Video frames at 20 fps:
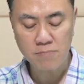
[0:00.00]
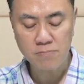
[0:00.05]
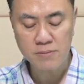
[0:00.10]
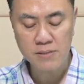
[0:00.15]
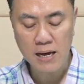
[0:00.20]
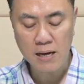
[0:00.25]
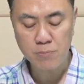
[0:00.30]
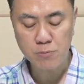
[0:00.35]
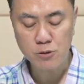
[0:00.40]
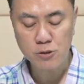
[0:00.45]

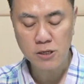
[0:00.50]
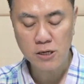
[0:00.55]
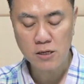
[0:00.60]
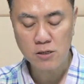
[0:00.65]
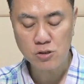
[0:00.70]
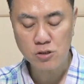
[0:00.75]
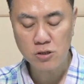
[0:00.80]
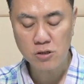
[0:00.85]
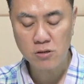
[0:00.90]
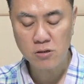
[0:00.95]
their
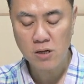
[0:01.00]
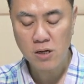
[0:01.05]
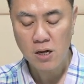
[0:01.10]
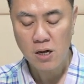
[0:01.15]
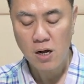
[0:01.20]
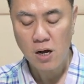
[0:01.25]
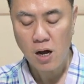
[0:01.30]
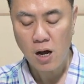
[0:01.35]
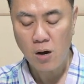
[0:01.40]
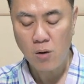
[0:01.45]
potential
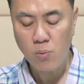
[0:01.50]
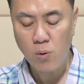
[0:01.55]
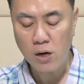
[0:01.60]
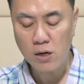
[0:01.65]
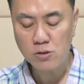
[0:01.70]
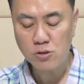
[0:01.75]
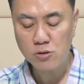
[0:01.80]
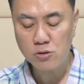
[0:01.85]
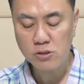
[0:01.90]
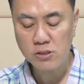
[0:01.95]
or
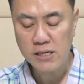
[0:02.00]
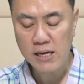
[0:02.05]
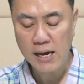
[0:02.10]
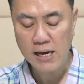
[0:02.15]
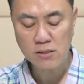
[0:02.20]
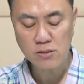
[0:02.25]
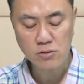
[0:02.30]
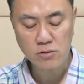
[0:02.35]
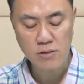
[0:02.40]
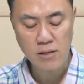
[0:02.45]
want to
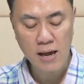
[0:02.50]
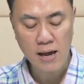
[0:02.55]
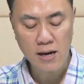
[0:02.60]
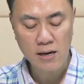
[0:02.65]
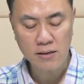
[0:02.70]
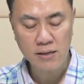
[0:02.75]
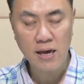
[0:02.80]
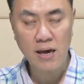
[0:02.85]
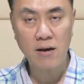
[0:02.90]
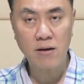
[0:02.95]
change their
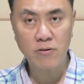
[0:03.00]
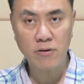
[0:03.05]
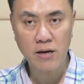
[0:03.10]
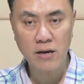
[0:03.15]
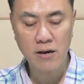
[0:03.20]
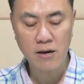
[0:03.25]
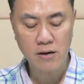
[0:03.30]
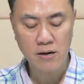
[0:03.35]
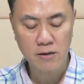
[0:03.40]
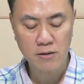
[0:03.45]

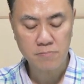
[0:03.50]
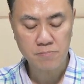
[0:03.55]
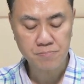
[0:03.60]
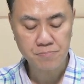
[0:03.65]
career.